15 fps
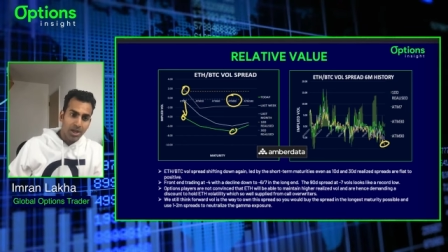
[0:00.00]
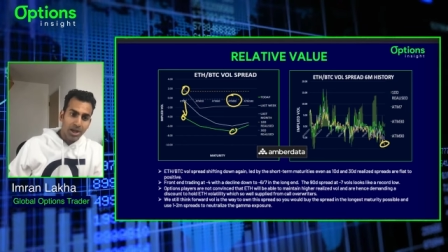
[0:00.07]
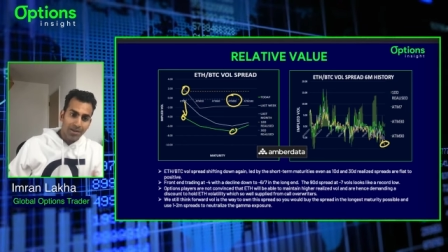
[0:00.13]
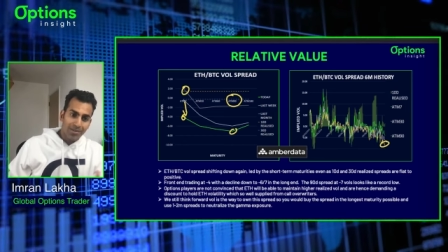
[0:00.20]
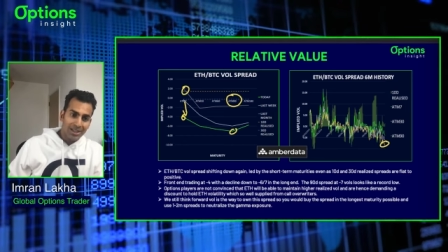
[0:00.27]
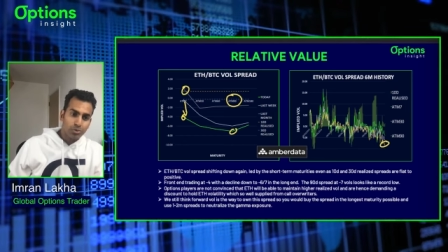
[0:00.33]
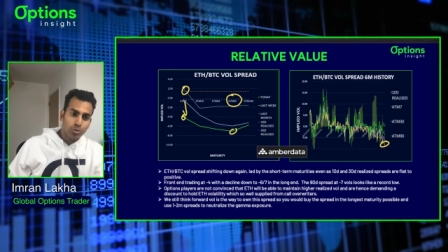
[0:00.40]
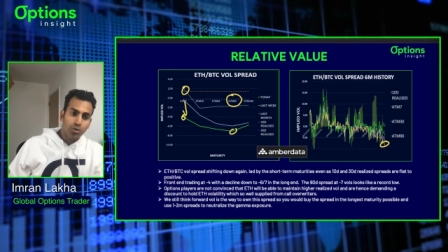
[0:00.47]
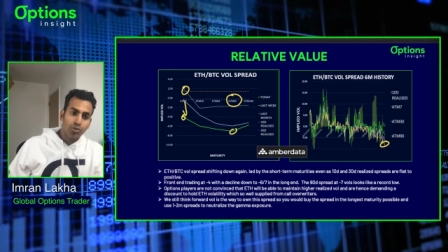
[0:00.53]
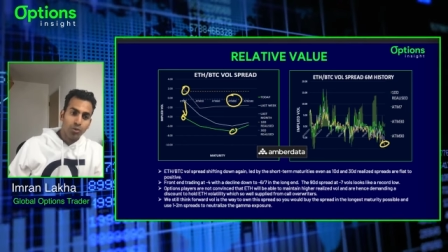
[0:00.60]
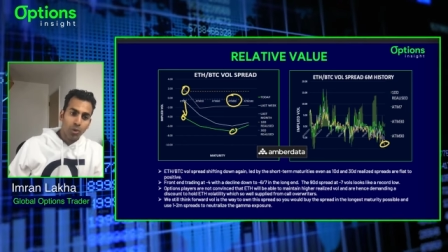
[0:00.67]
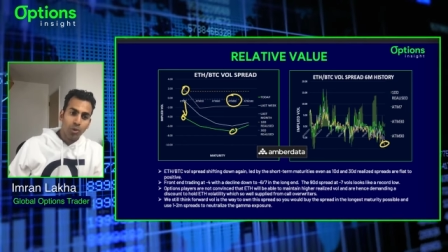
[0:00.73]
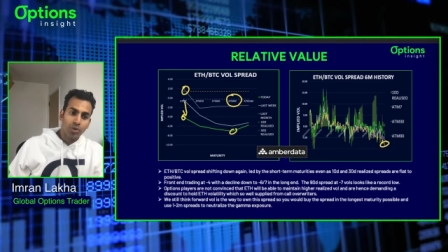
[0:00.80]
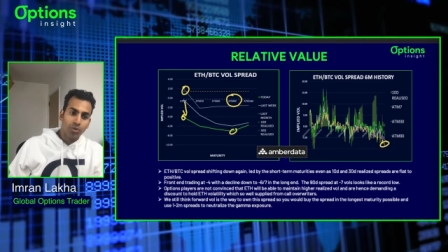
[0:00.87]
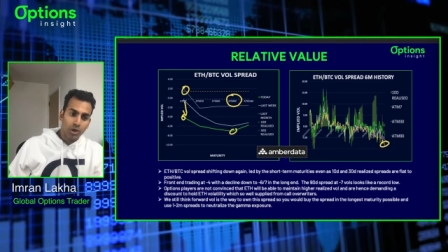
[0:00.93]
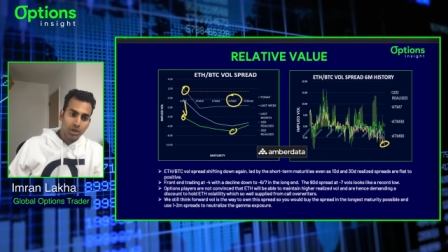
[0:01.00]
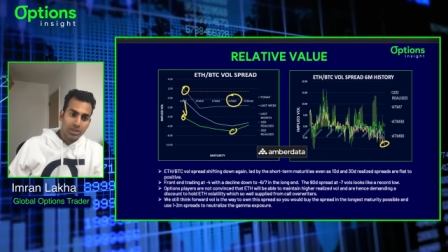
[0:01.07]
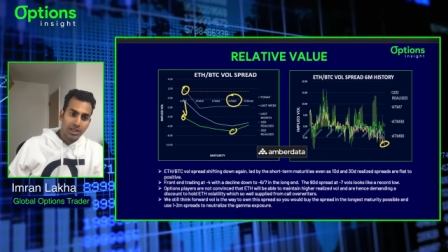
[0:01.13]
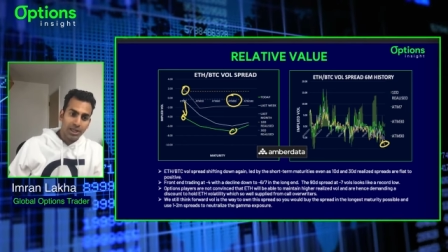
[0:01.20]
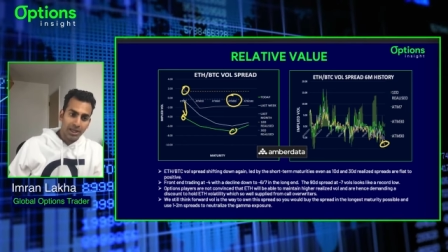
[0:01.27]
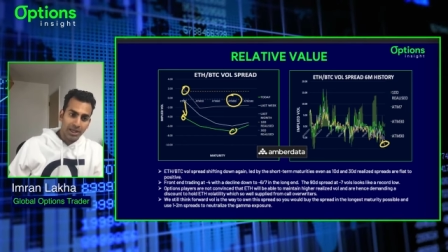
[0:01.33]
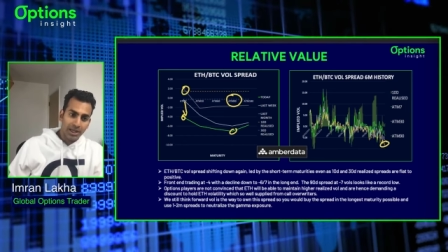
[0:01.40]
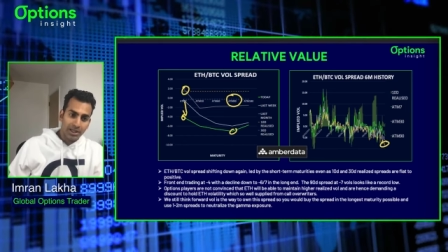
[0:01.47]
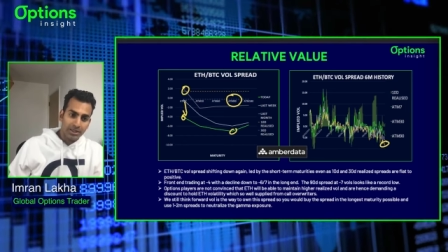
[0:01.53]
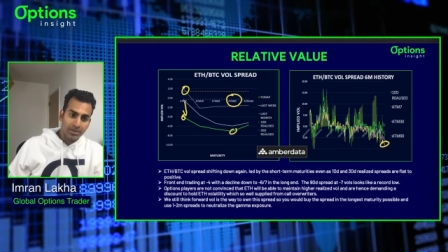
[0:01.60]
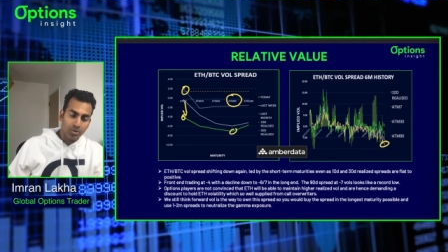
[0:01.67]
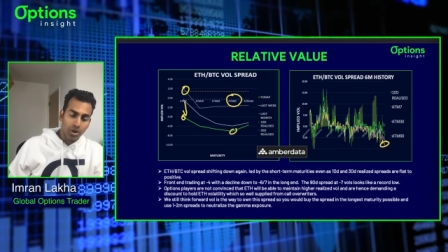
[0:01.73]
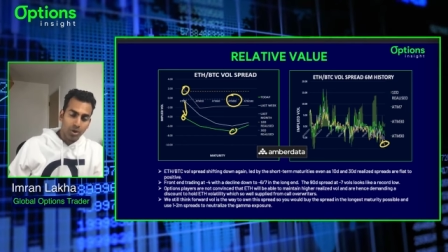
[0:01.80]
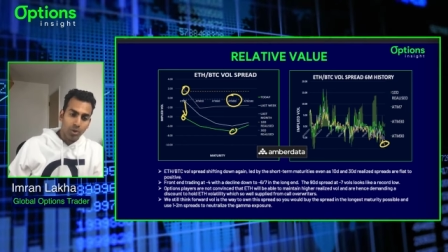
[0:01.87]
And that's what forward volatility is, right?